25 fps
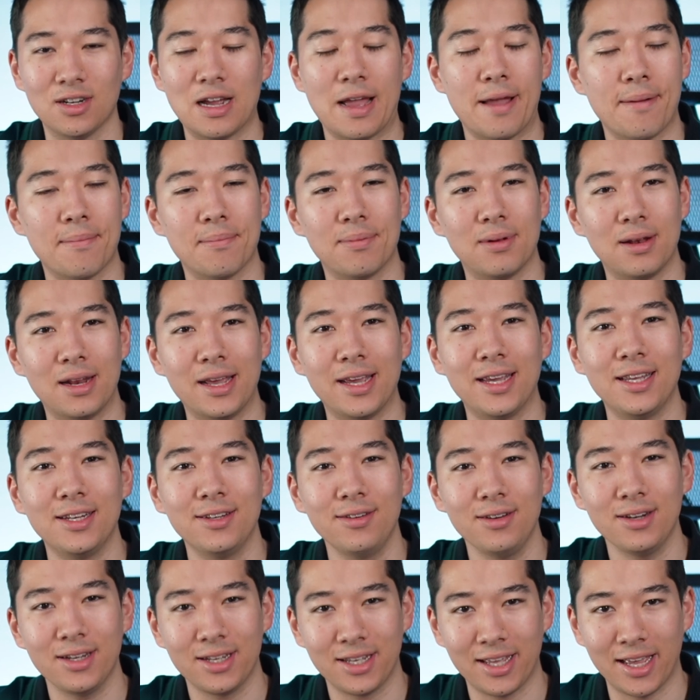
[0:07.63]
A plain
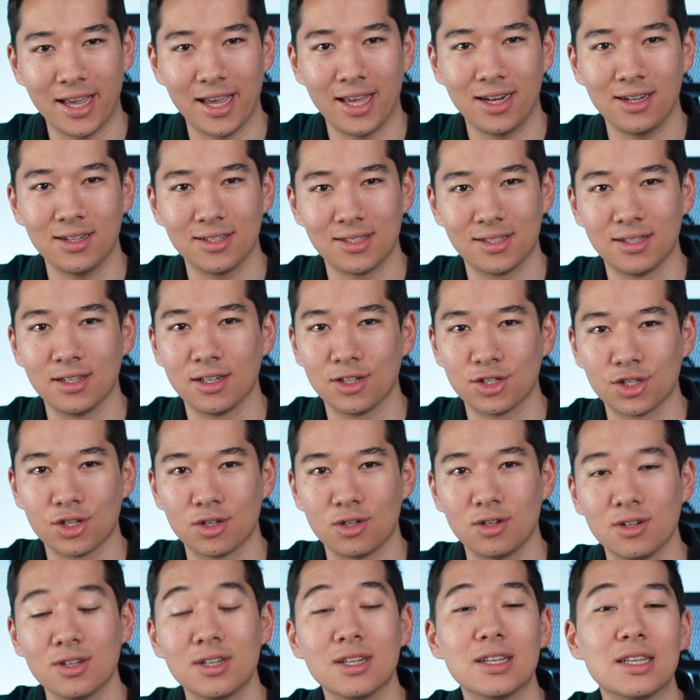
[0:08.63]
candlestick
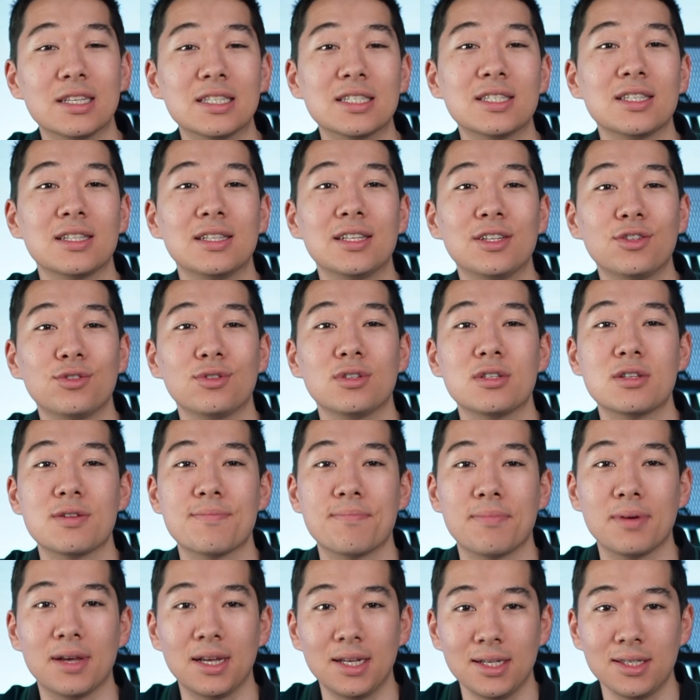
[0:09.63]
chart is literally the
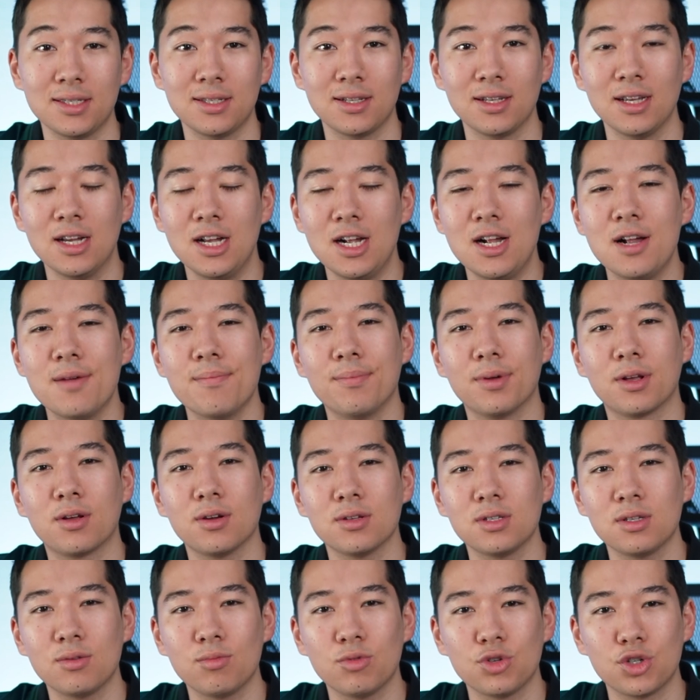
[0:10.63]
best because
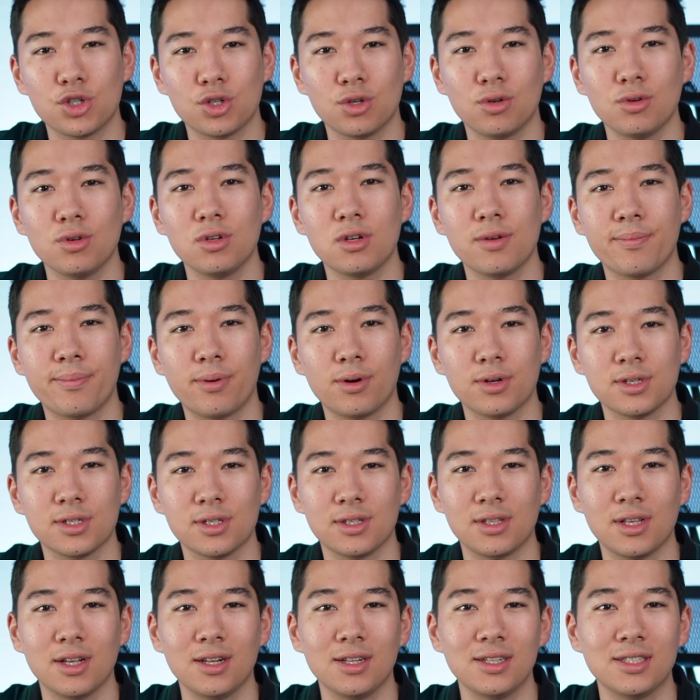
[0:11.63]
it will show you the
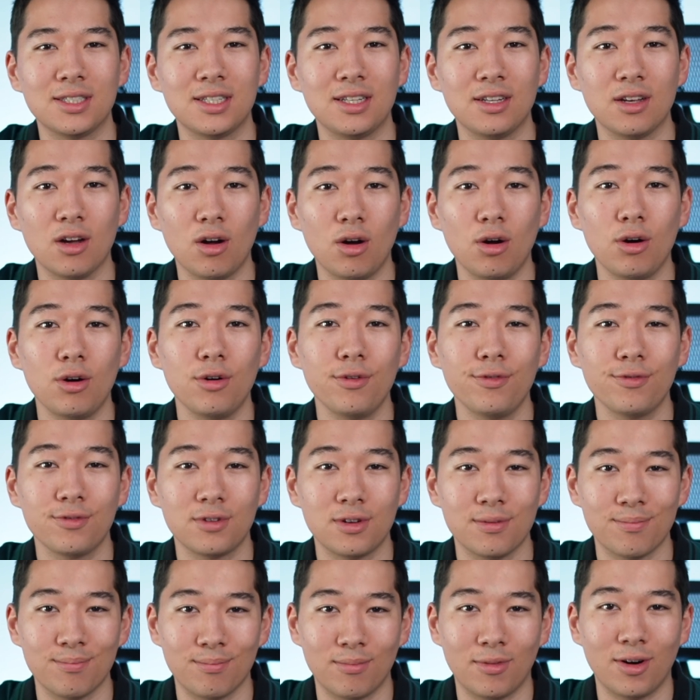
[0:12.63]
personality of the
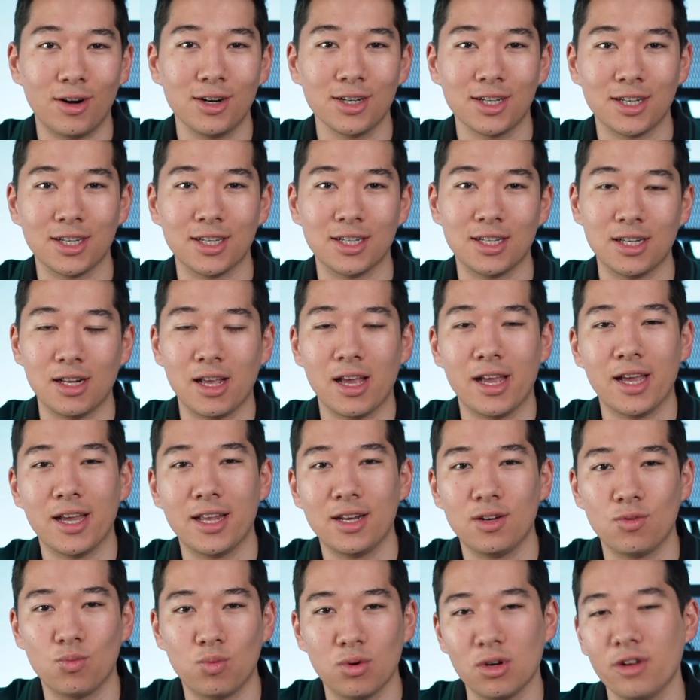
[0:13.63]
market. And
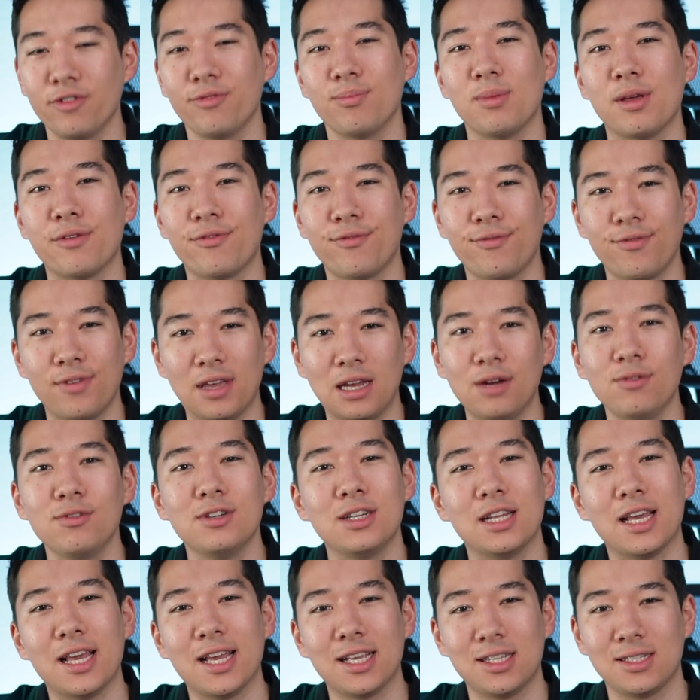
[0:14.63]
one of my favorite
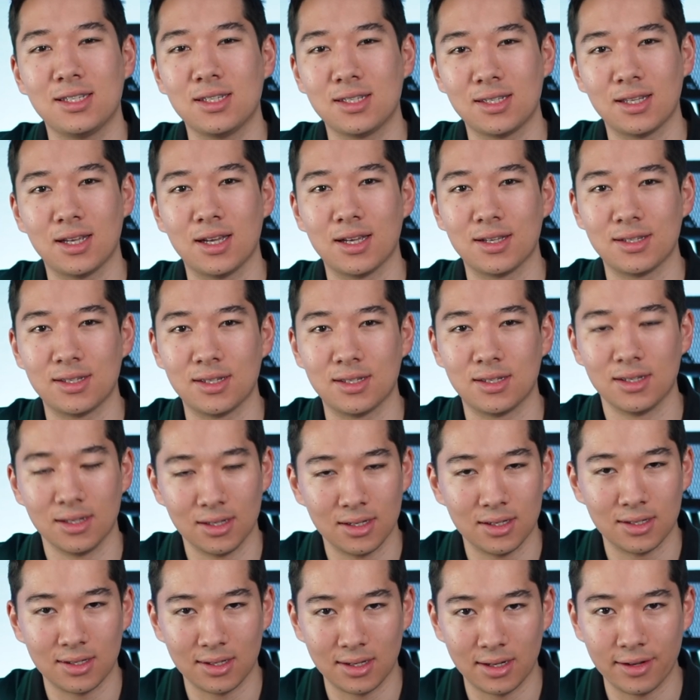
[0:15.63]
exercises
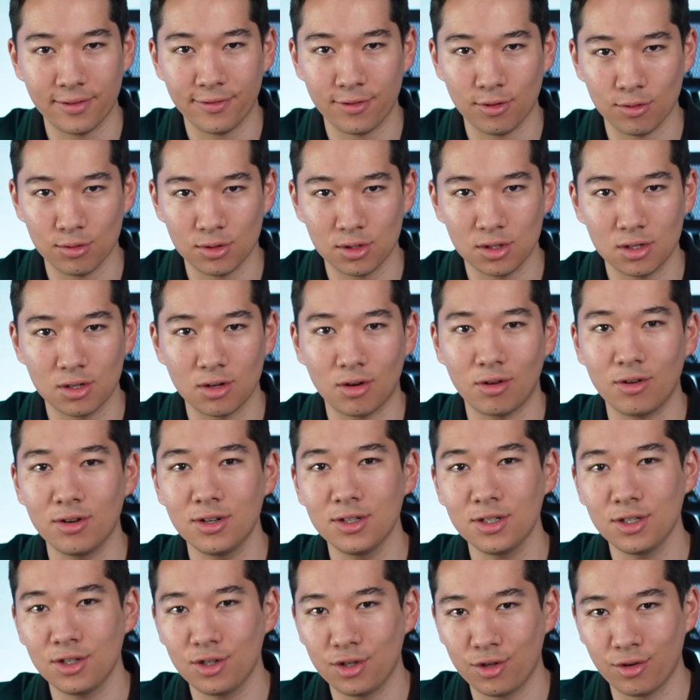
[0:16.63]
is if you
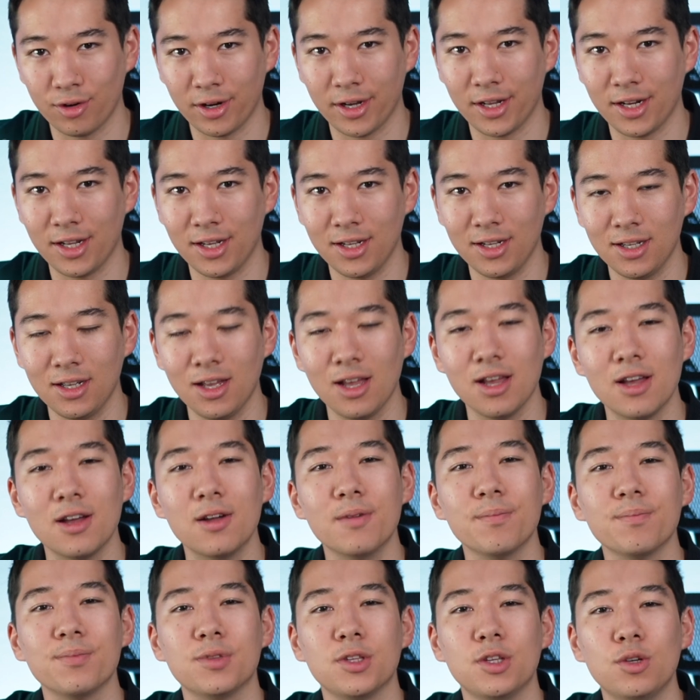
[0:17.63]
start trading,
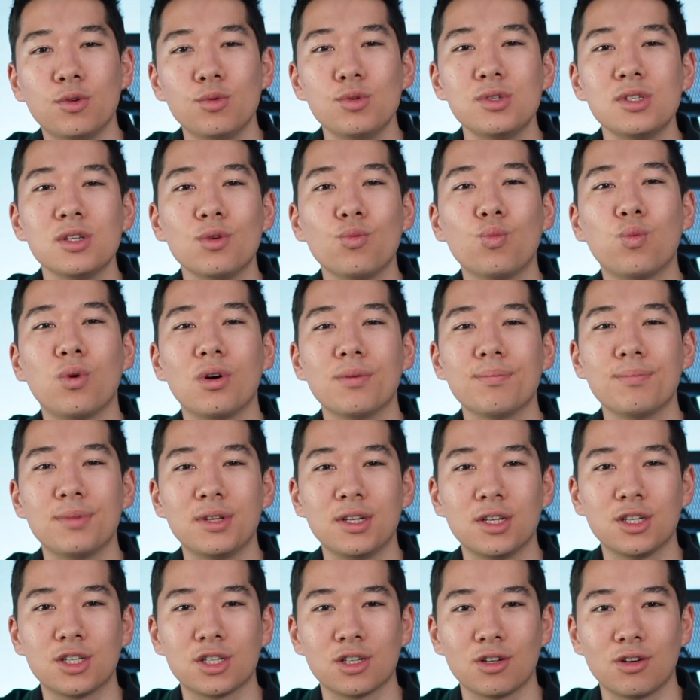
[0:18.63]
use a
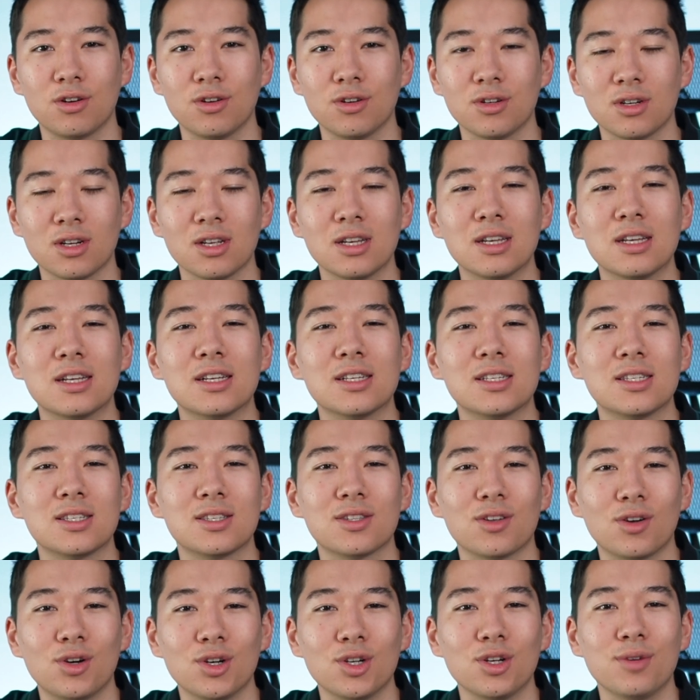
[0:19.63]
1-minute chart,
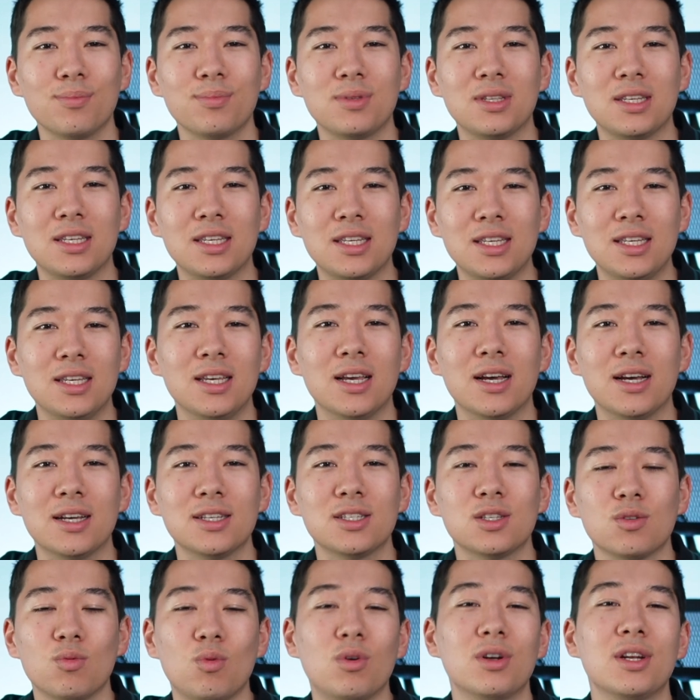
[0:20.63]
start up the
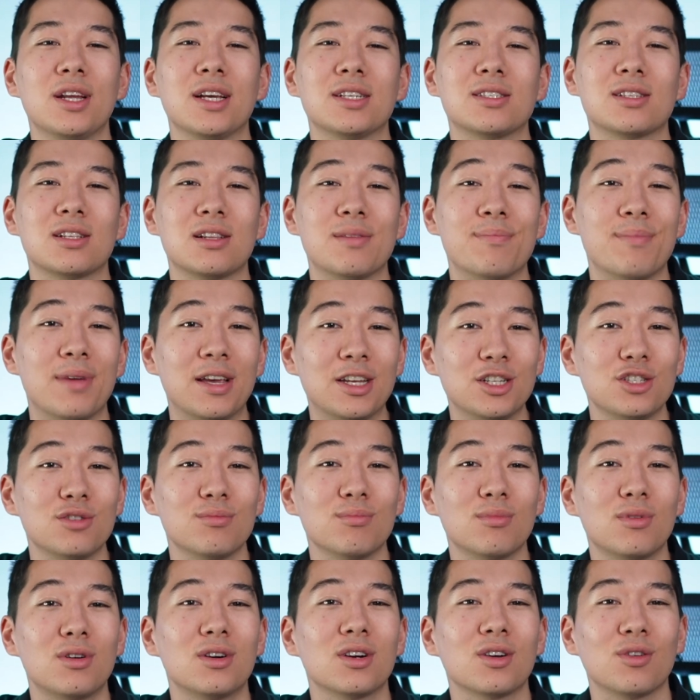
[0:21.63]
ES1 exclamation
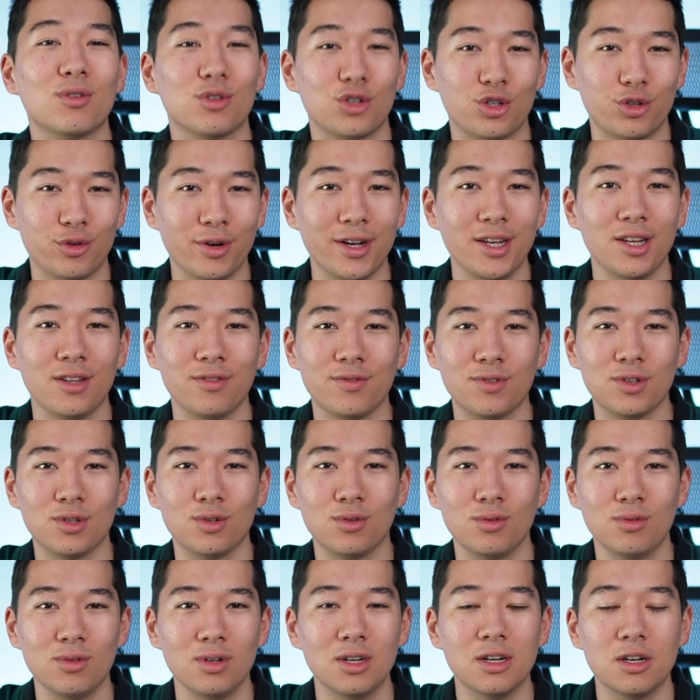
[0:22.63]
mark on
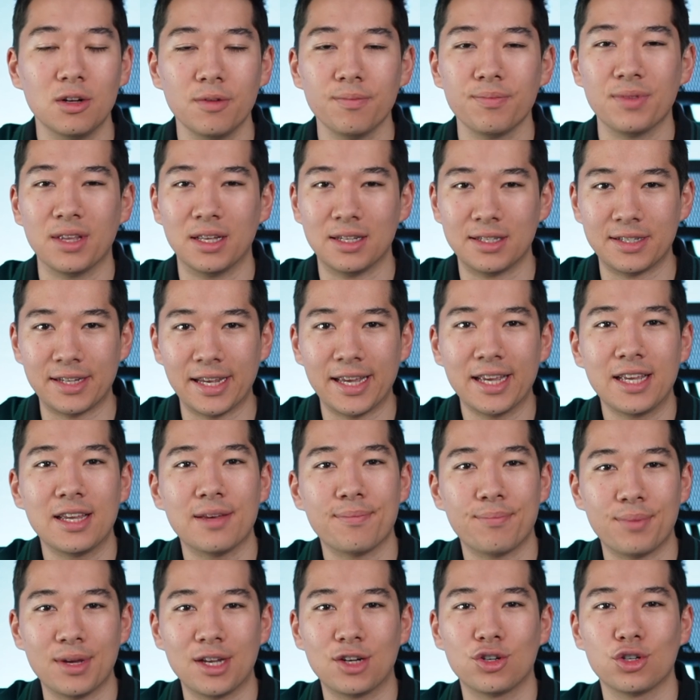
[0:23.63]
TradingView and take a
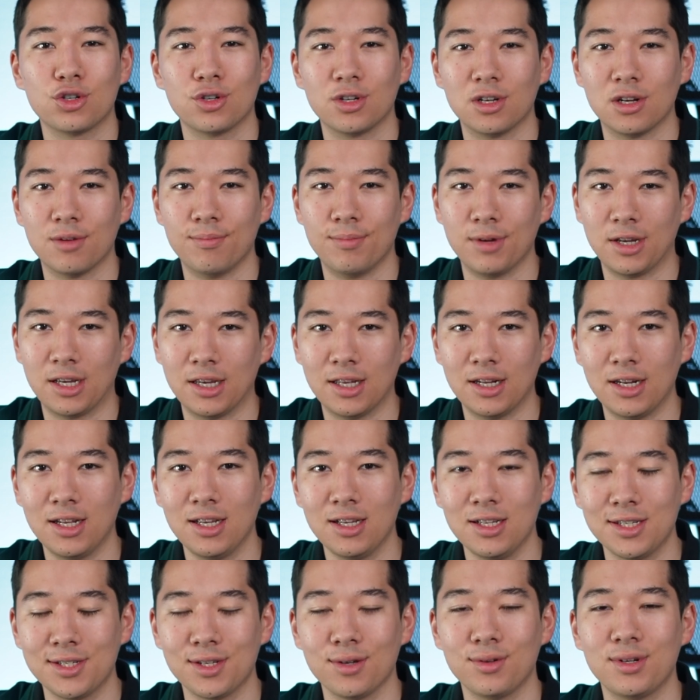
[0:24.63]
picture in the beginning
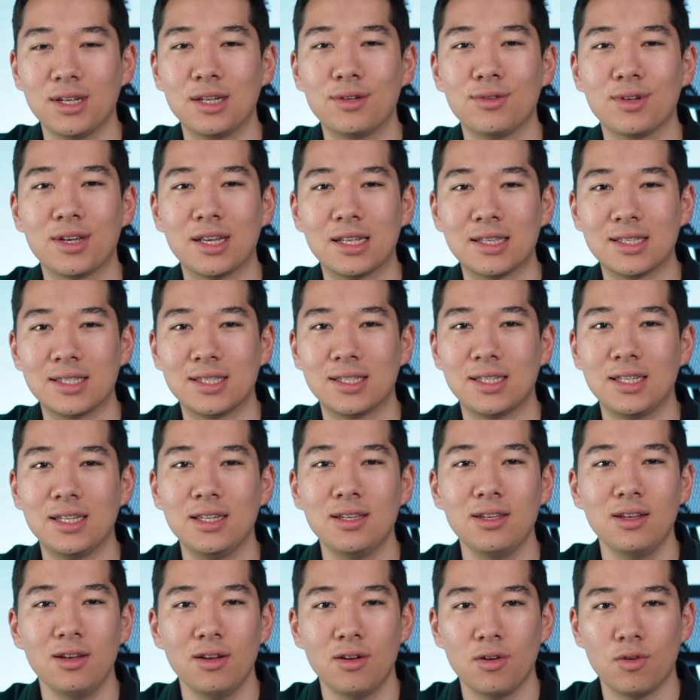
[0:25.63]
so that you can
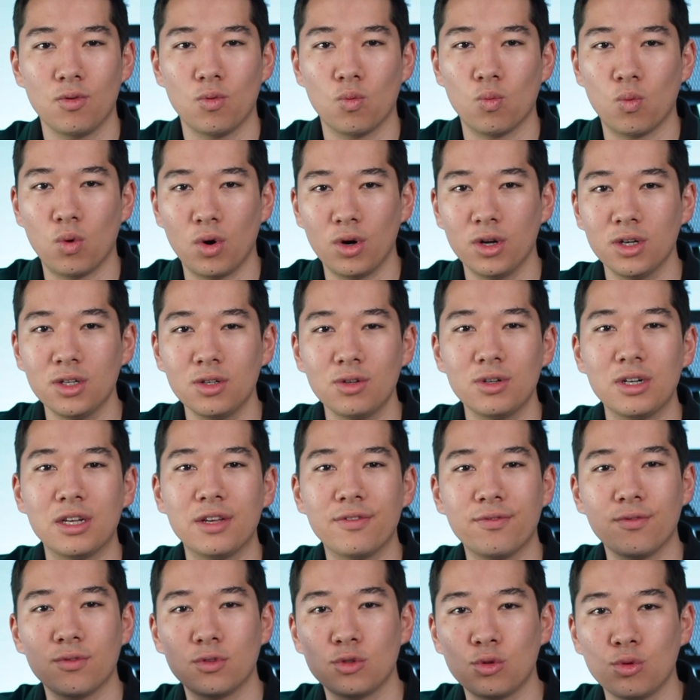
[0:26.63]
see 1 or
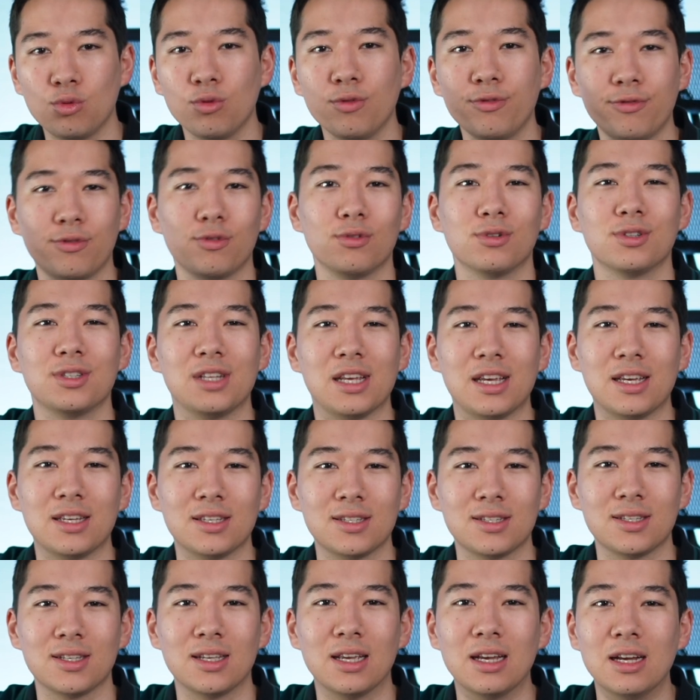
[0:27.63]
even 2 full days.